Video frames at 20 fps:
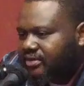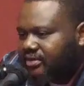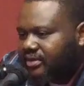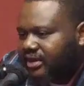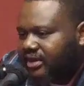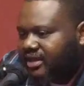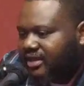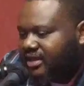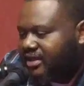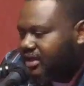
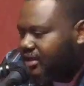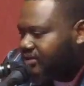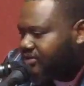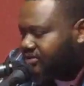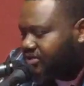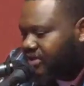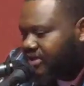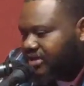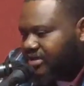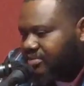right? It all
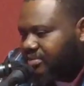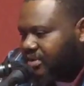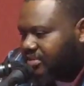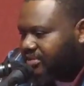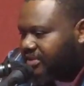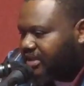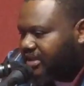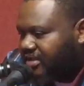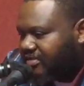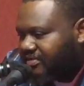started in
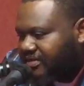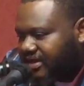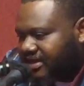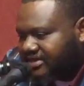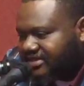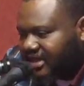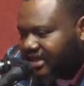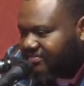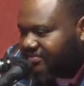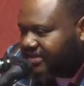public health and
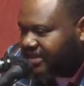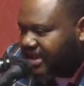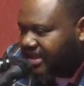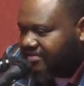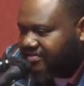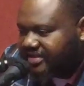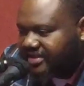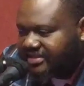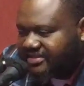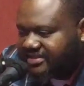HIV
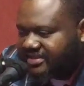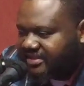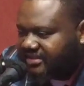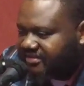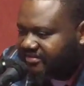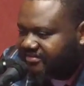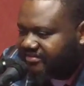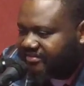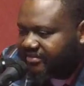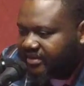
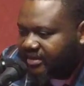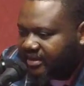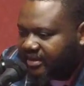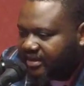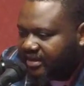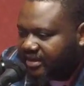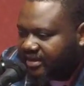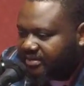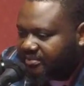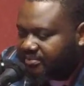advocacy
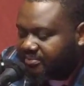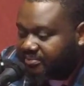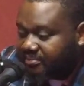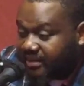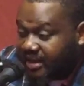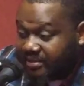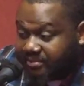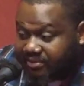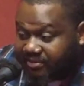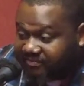
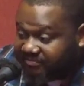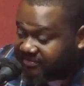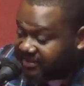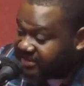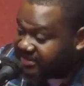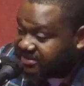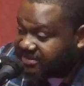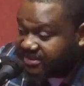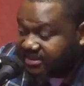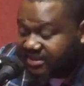and
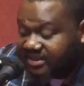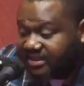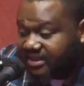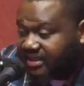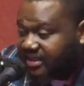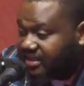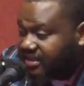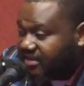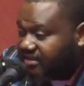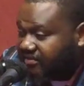prevention
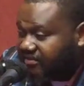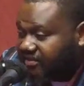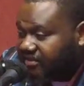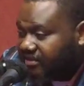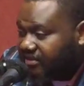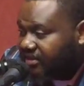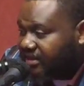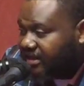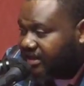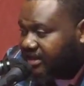
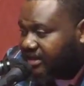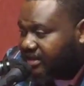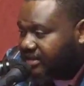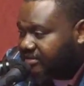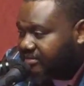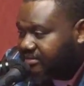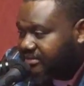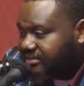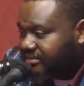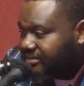for
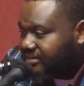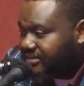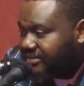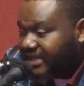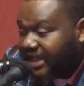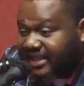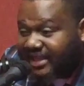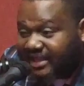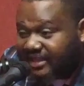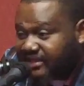
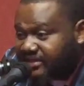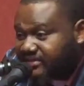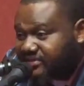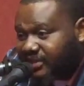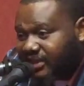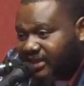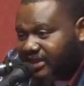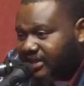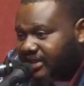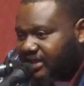decades,
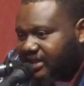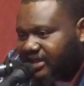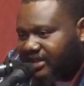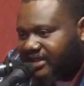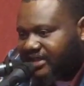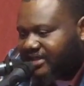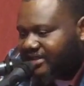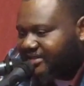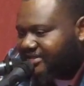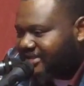
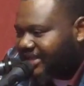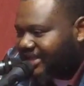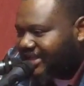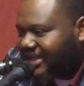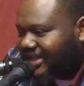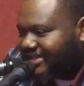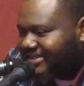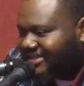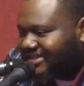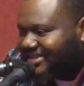right?
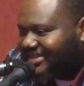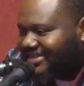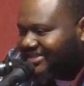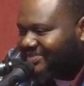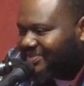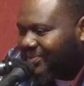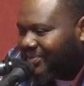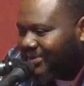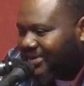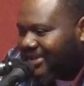Decades at this
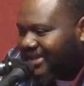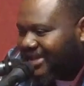point.